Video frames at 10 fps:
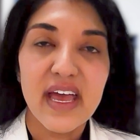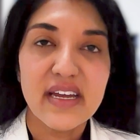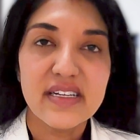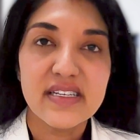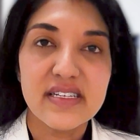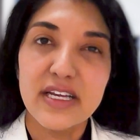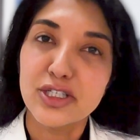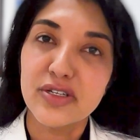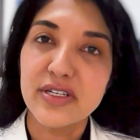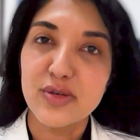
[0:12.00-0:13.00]
and it's
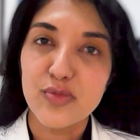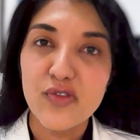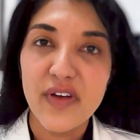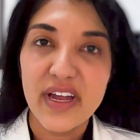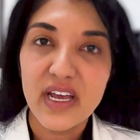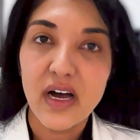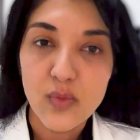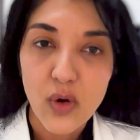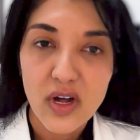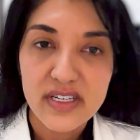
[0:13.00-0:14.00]
essentially to remove any
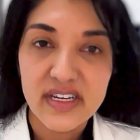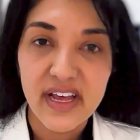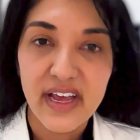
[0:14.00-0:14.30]
unwanted